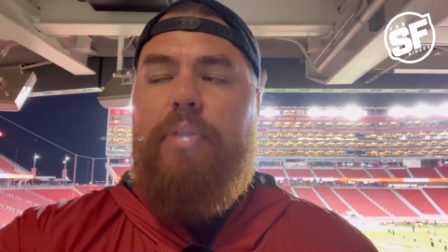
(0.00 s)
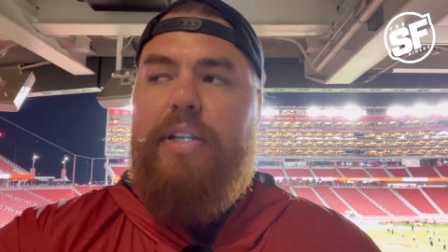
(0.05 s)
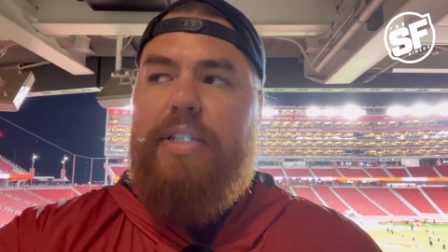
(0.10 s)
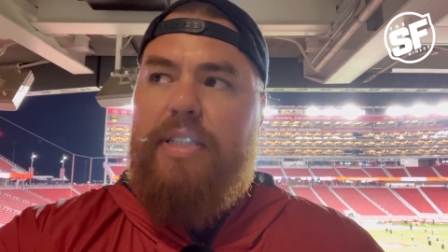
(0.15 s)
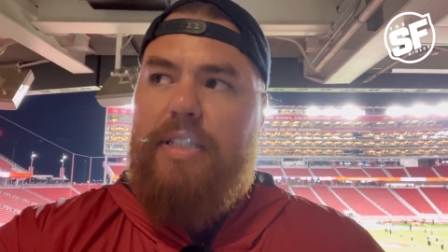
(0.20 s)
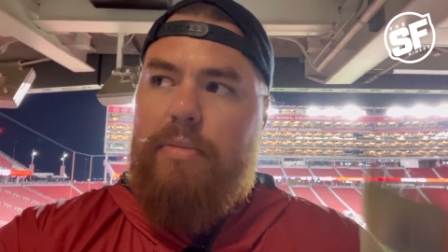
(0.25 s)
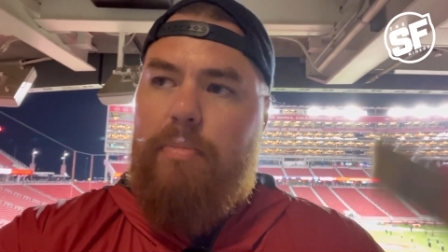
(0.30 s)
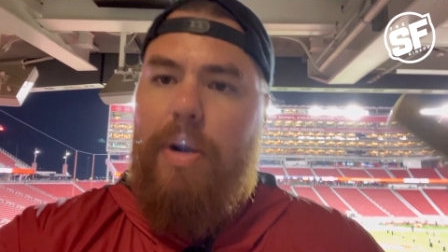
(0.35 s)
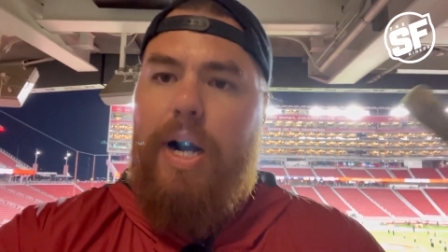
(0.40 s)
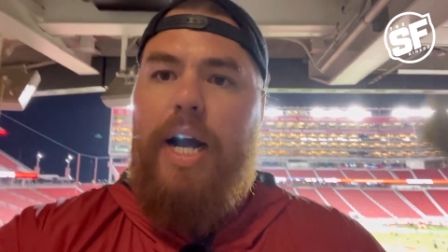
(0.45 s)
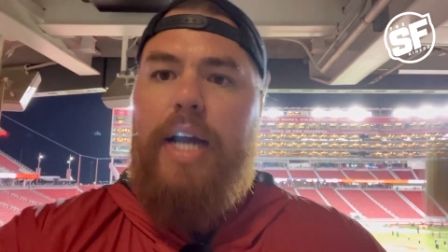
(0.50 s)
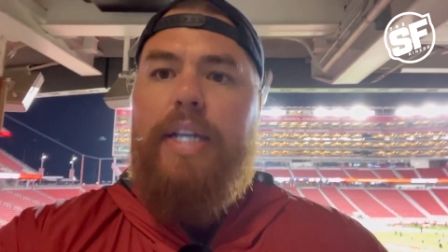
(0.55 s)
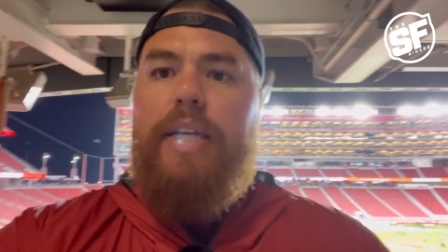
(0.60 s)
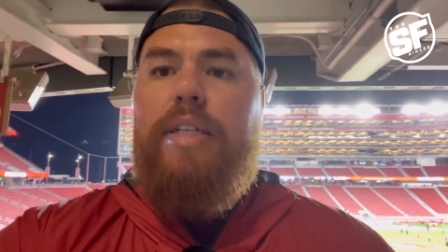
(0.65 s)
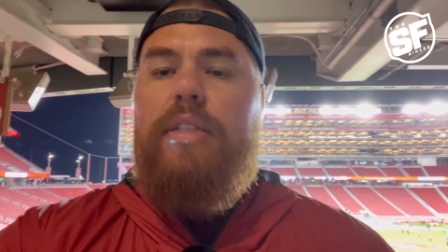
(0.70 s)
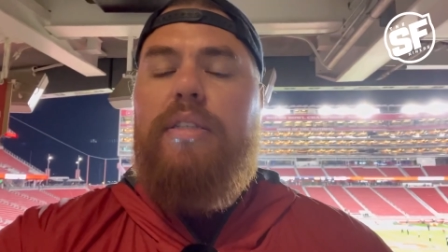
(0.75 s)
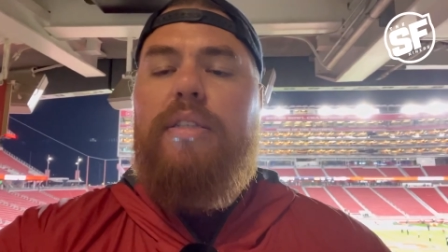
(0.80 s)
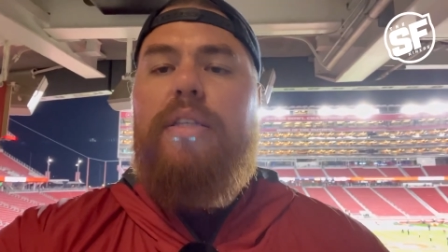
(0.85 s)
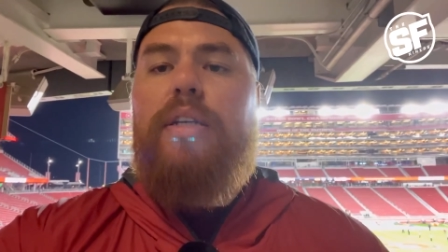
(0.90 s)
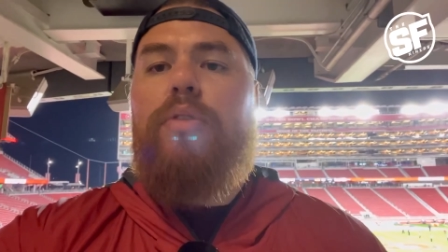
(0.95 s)
This is my
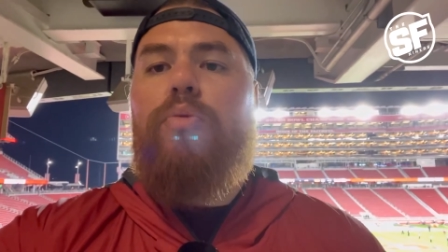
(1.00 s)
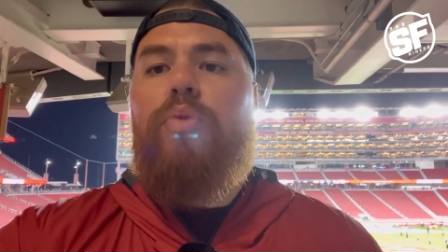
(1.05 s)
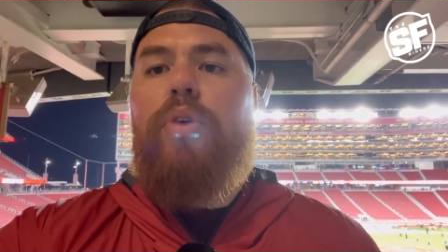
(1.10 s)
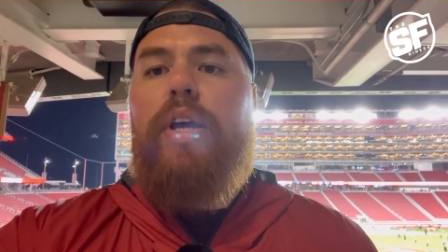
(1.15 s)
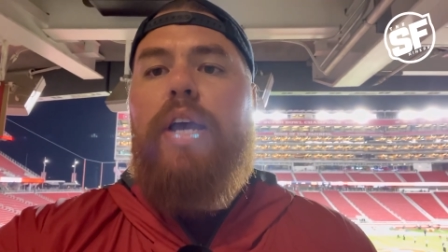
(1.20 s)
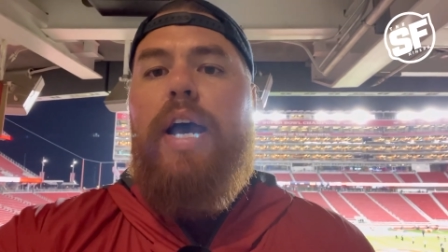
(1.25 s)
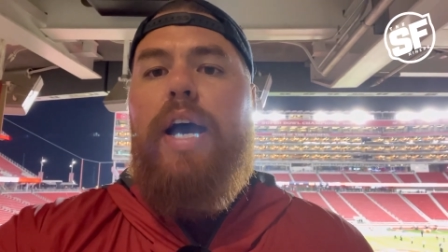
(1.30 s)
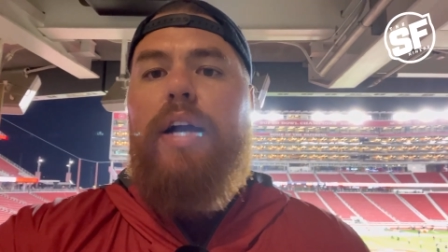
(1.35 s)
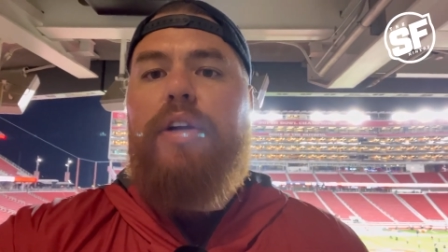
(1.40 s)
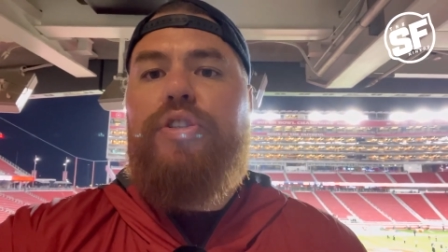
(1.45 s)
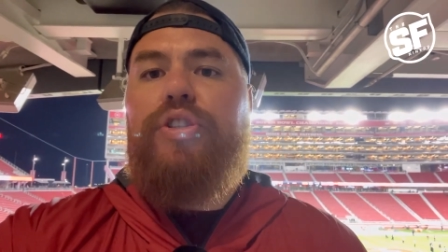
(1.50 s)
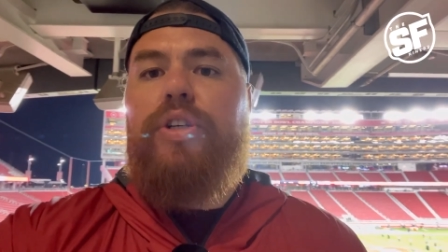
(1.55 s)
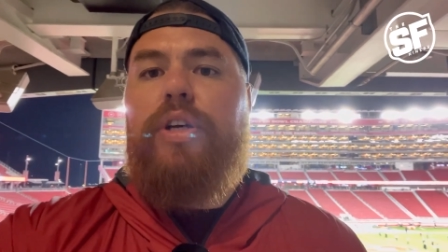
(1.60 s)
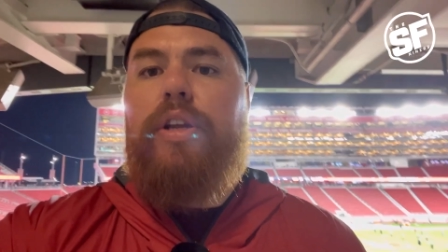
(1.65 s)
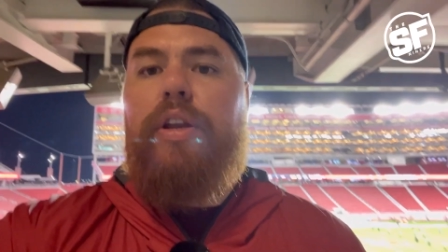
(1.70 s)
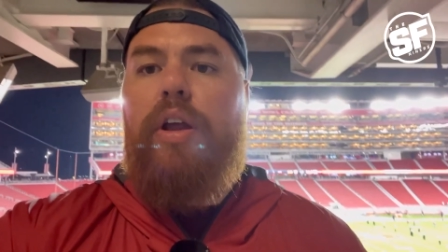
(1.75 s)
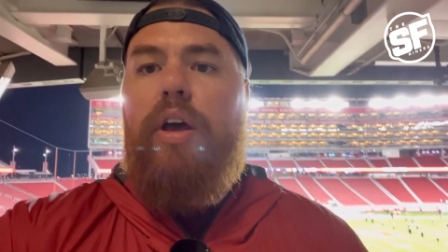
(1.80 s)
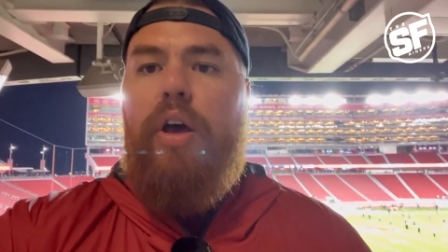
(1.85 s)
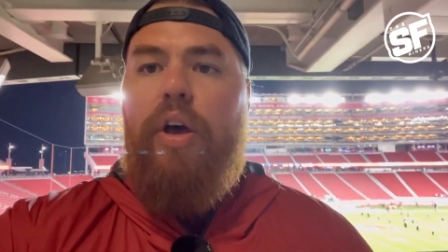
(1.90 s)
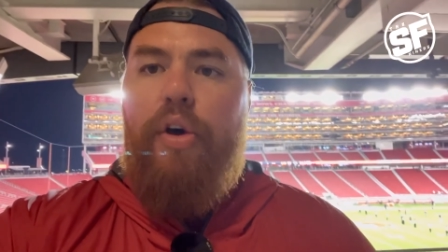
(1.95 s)
instant reaction